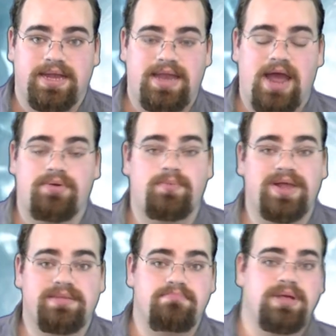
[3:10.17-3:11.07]
Now,
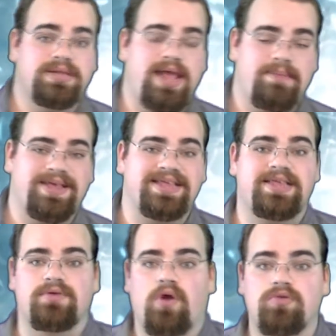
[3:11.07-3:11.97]
with milliamps
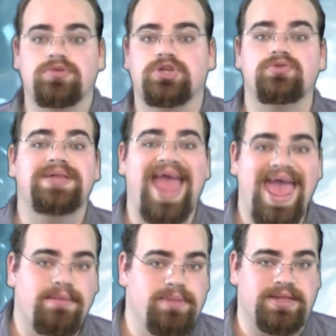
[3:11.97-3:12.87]
0 to
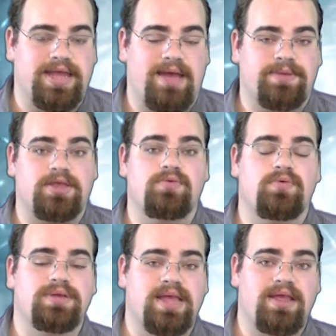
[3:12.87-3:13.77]
10 milliamps, you
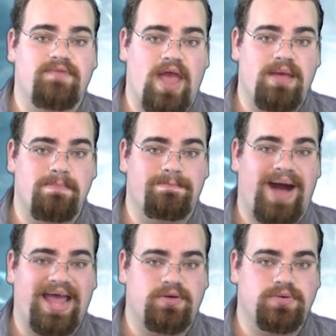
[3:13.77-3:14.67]
will receive a
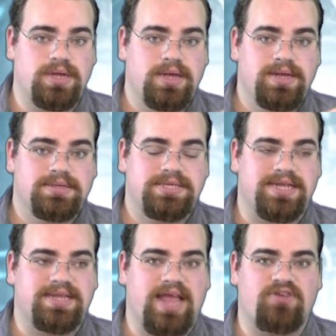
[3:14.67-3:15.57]
mild
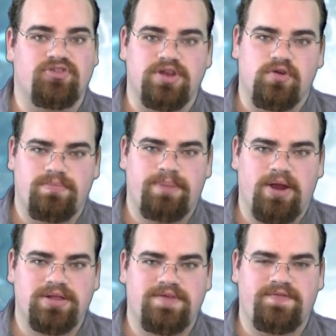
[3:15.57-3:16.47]
sensation. You will
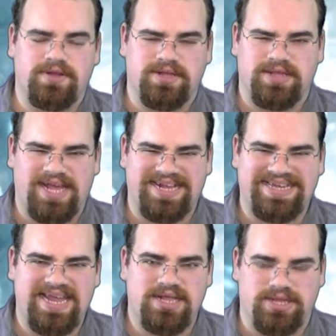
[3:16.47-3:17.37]
barely feel it, like a
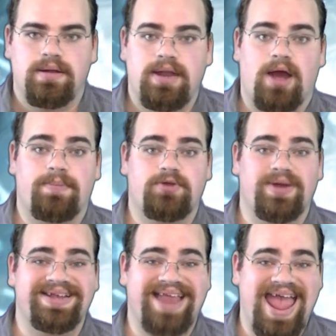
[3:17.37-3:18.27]
tingling. Now,
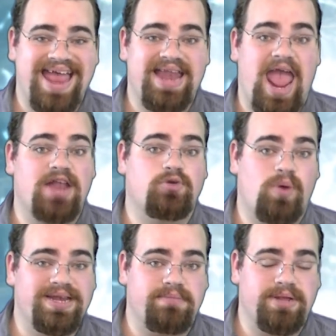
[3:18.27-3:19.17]
between 10 and
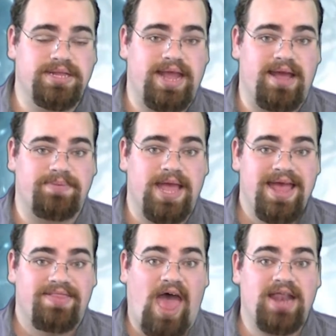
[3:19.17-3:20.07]
20 milliamps,
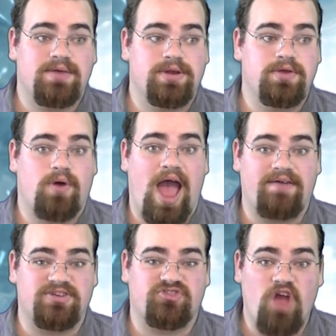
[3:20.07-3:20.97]
that is when you will
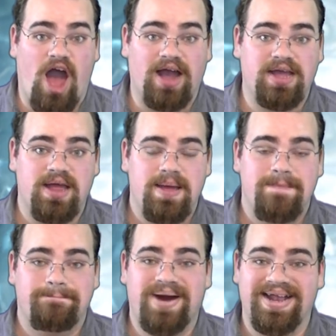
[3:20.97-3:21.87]
have a shock,
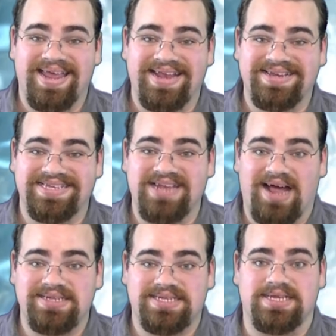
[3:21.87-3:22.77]
but it does
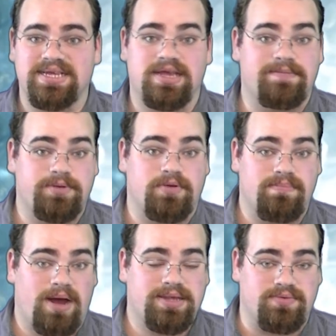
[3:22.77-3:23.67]
not seize up your
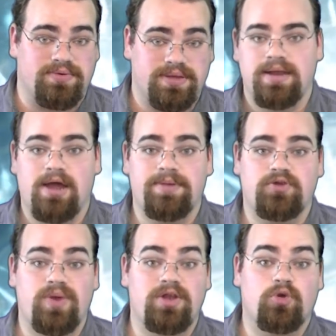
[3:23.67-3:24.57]
muscles. Now,
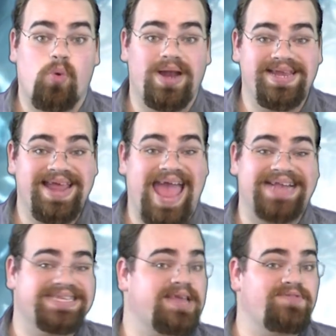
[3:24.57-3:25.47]
between 20
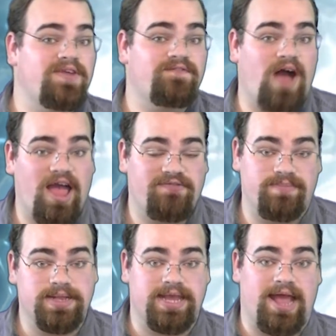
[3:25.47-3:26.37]
and 75
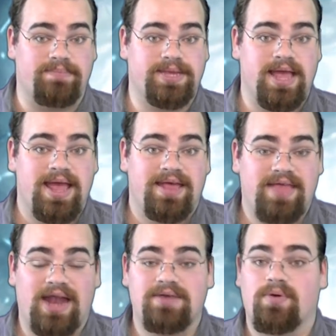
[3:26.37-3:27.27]
milliamps,
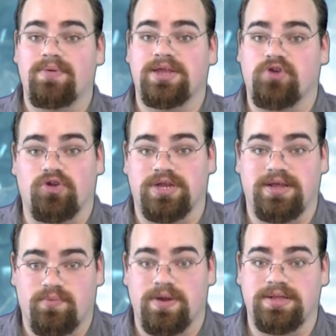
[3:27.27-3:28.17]
that is where we start to
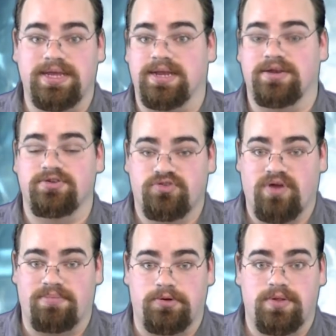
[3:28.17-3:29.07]
really get into
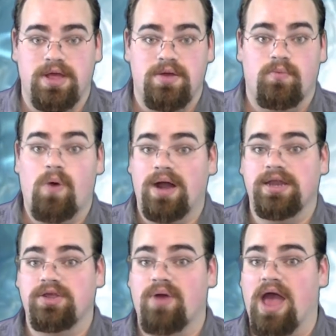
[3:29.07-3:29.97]
trouble.
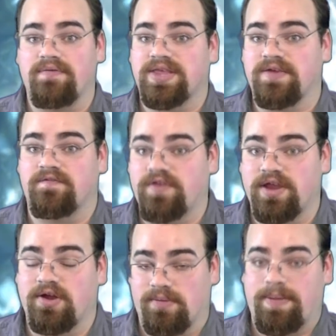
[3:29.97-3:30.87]
One, you have
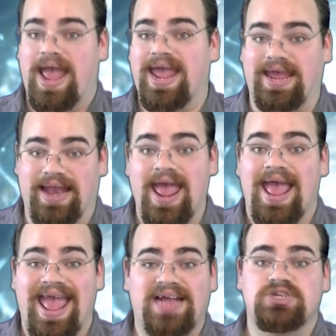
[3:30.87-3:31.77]
severe pain,
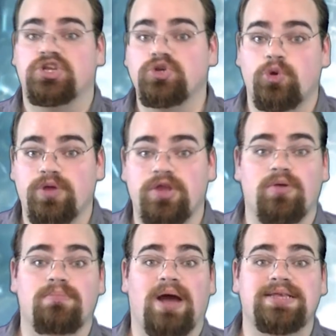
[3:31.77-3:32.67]
and two,
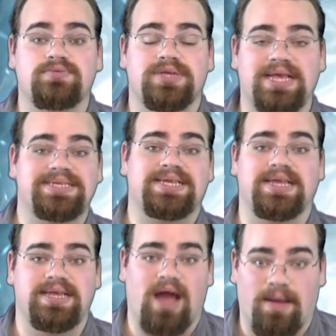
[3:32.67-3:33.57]
your muscles
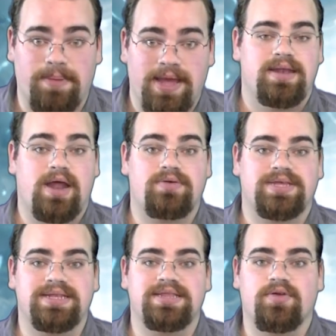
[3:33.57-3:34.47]
seize up. Now,
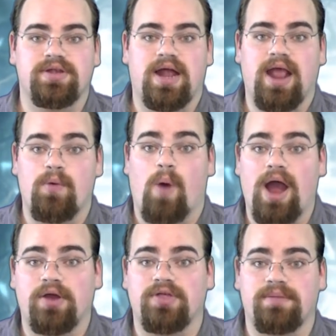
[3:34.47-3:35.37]
since there's not a
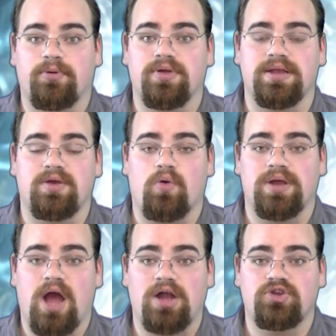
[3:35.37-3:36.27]
wire that a person is
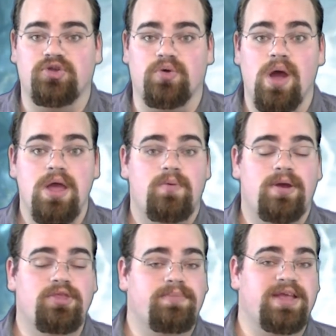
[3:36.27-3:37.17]
holding on to,
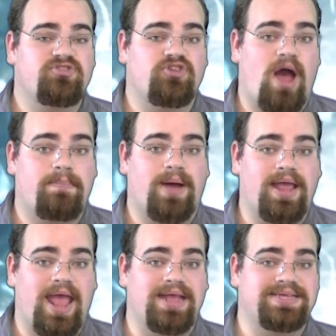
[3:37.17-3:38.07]
when they're being shot
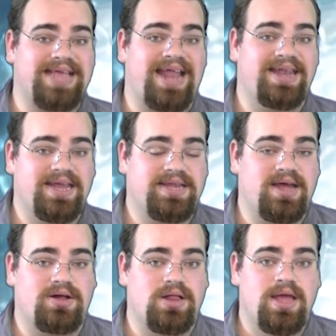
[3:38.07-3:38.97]
by a
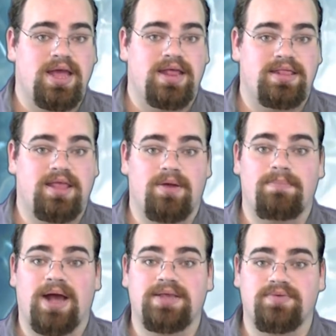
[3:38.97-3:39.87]
Zat'nik'atel, their
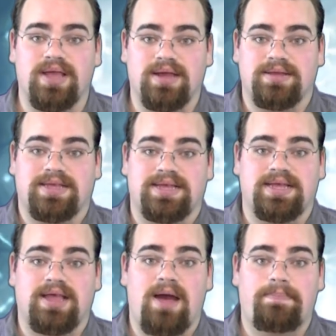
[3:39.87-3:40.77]
muscles
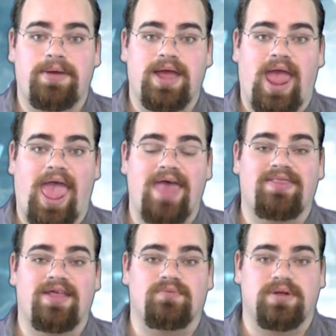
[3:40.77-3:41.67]
seize up
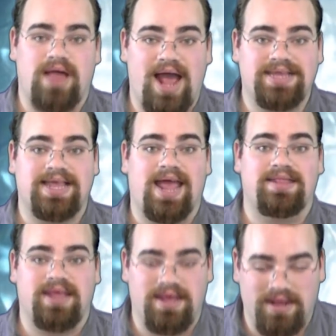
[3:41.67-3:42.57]
and then relax
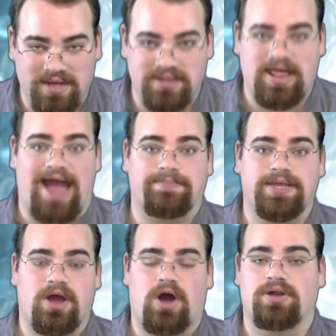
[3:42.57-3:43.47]
and they
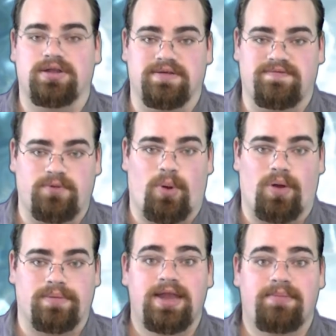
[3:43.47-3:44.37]
collapse onto the
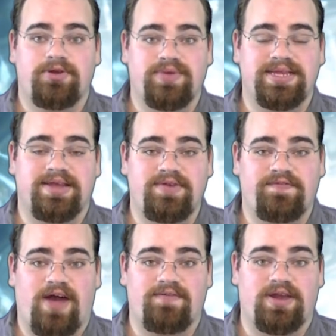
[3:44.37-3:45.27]
floor. Now, between
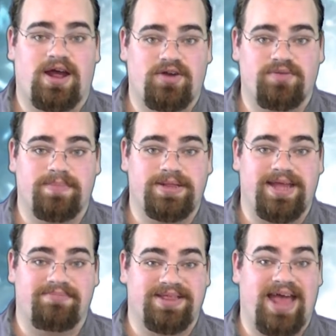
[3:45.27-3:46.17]
75 and 100
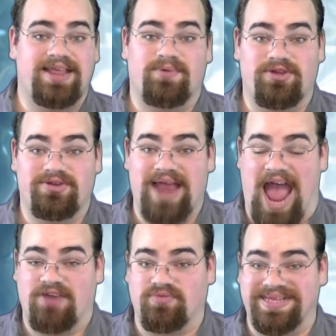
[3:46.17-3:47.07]
milliamps, that is where you could
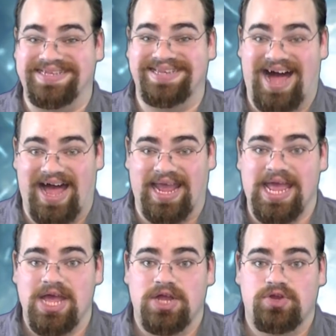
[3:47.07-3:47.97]
actually die
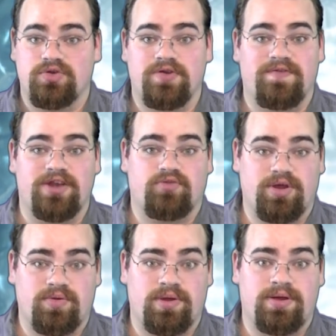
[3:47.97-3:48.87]
due to
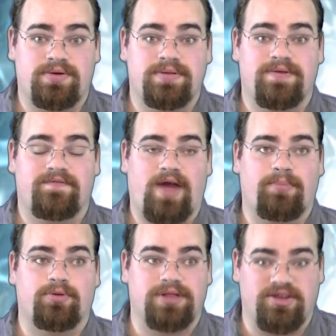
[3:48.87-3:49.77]
ventricular
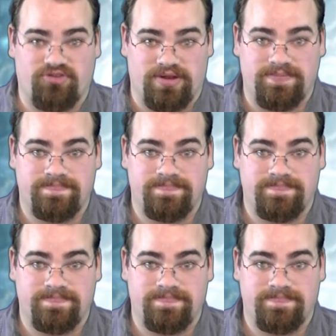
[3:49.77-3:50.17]
fibrillation.